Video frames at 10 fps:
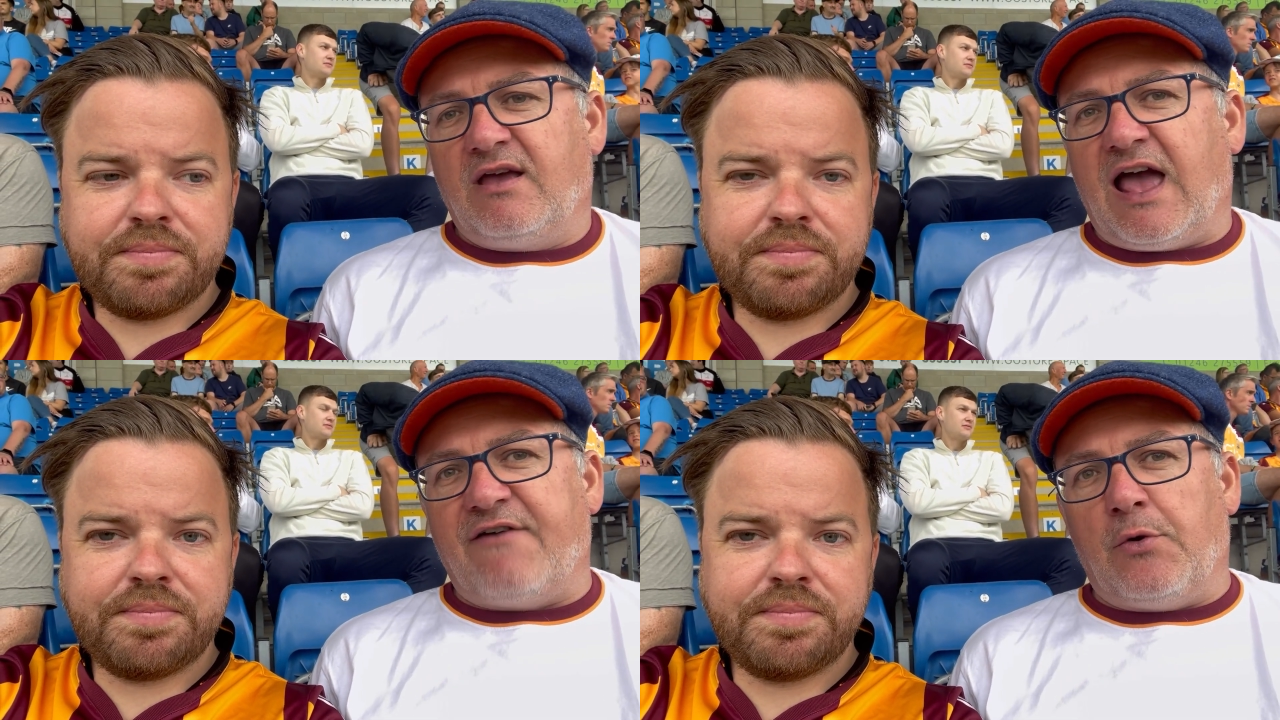
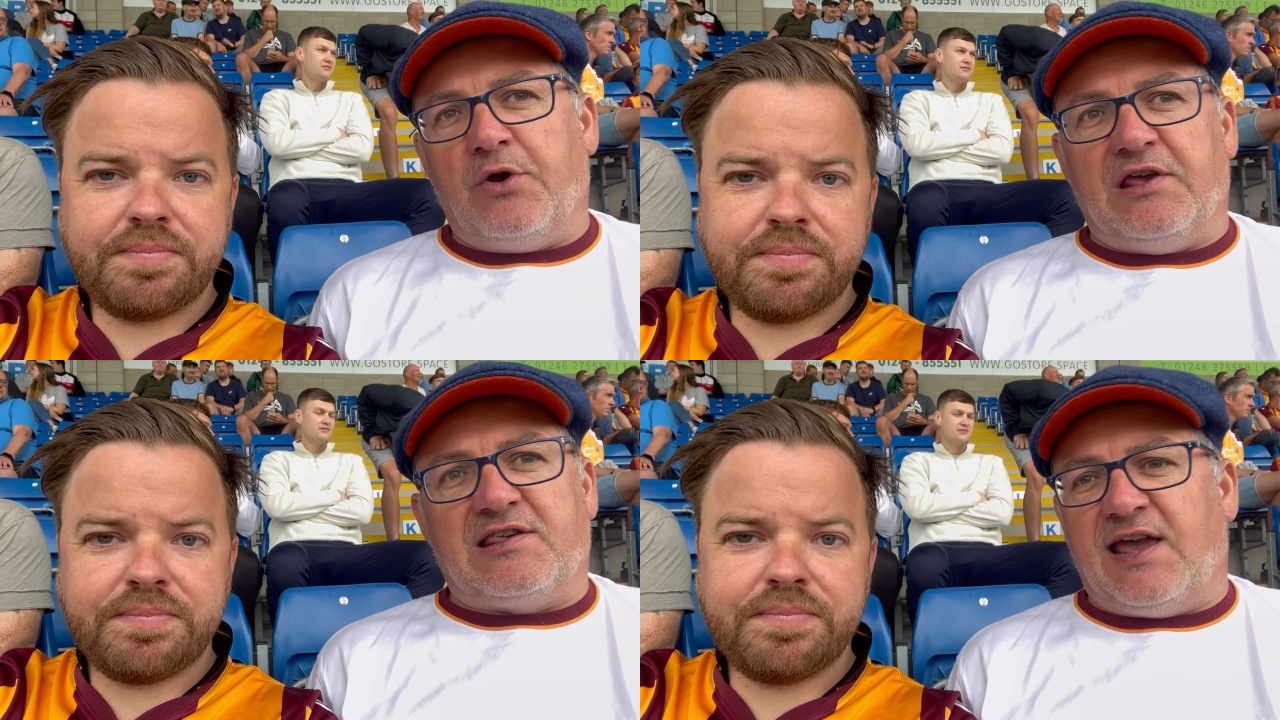Speaker 1: everyone
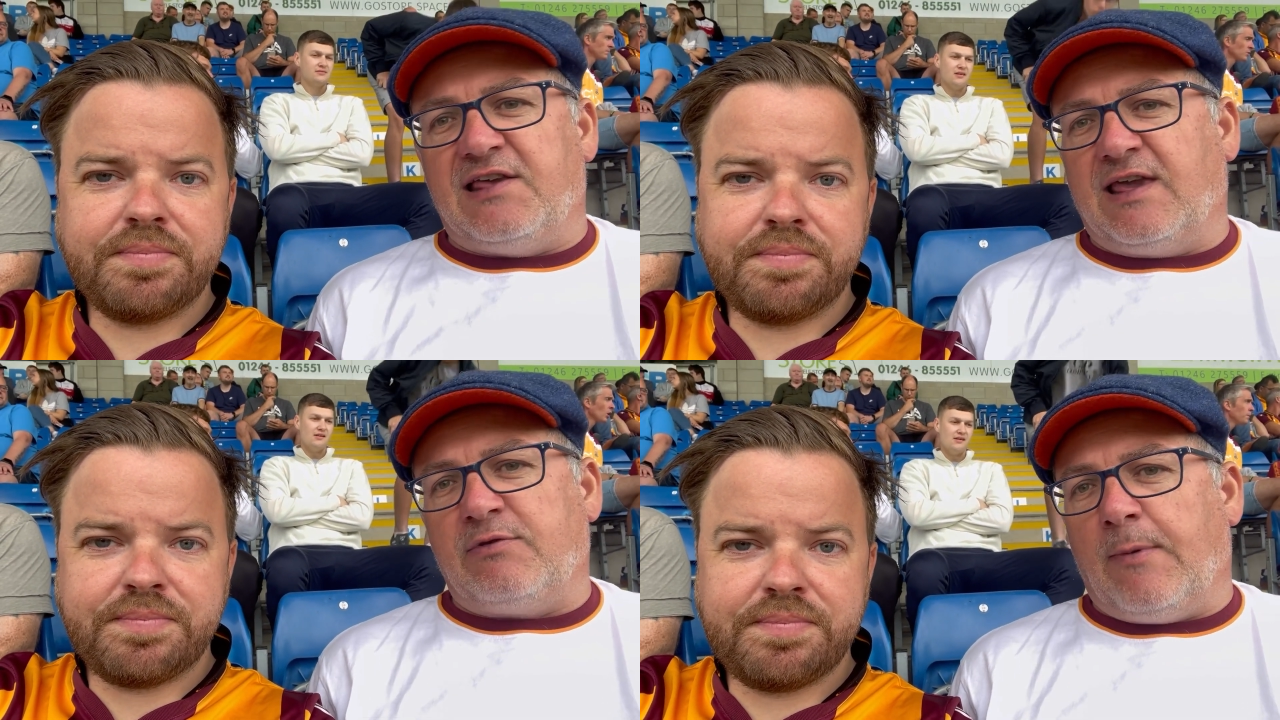in the City
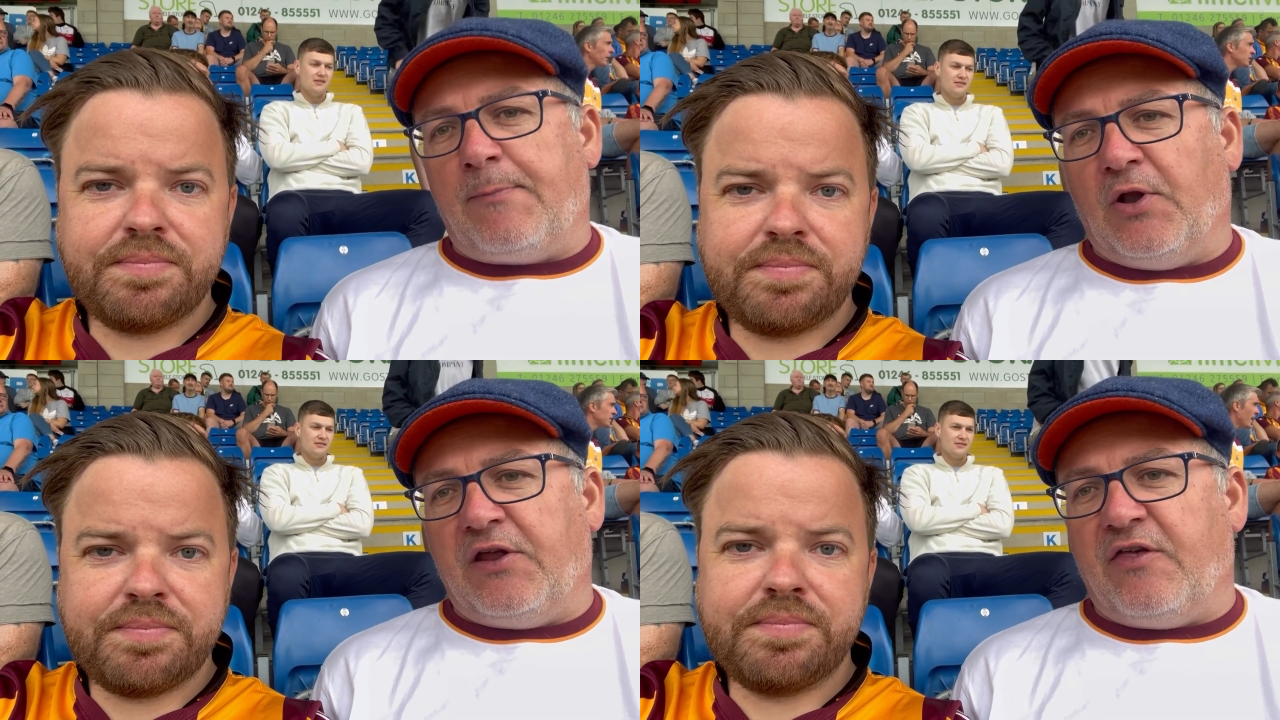seems to be
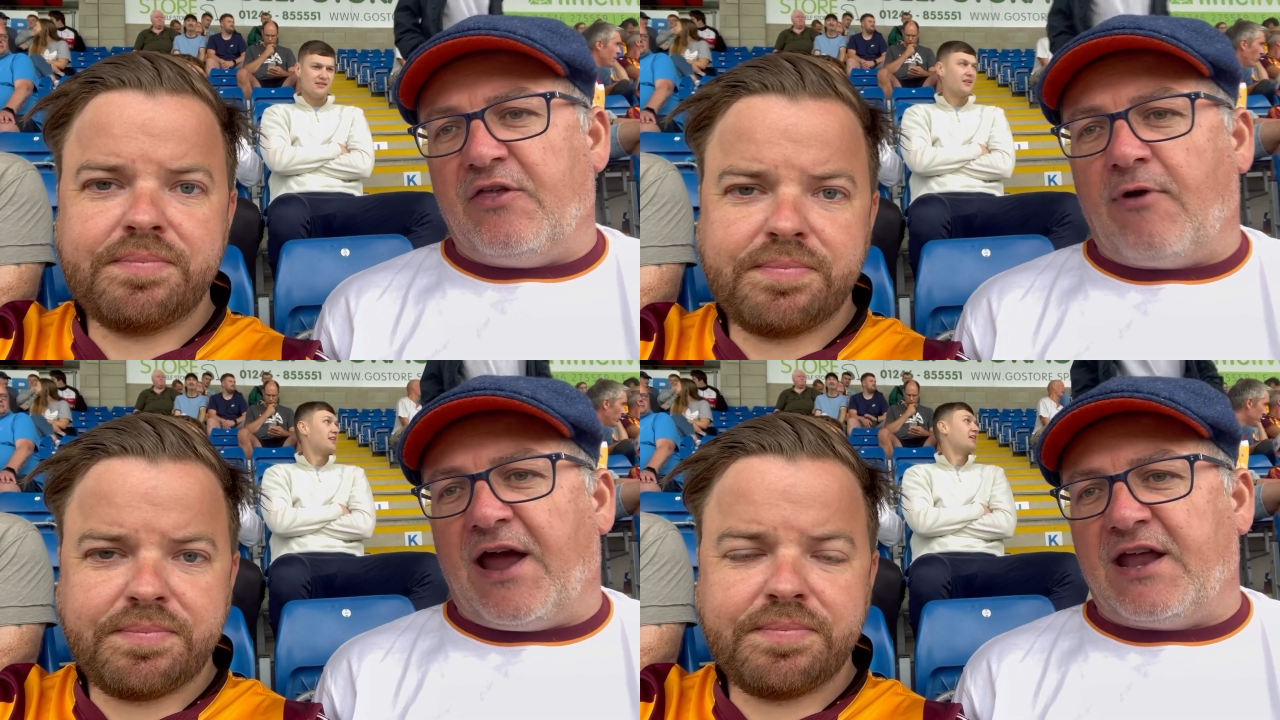pulling in
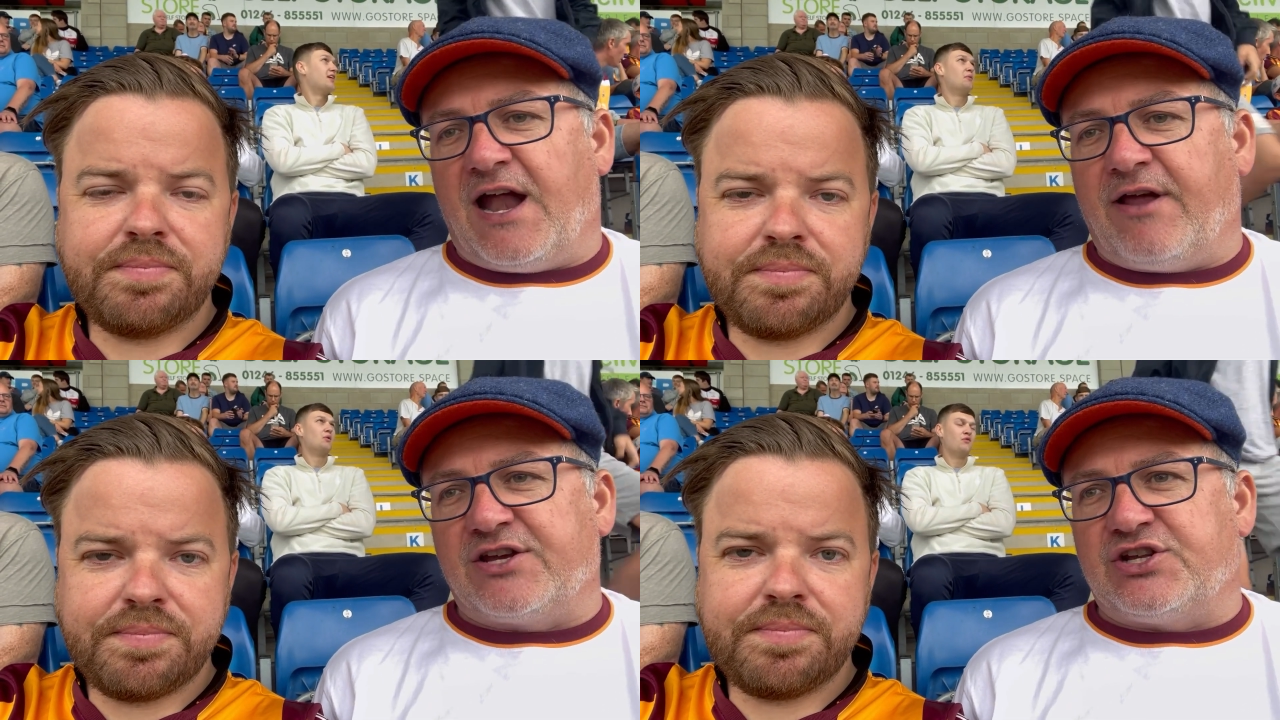the right direction.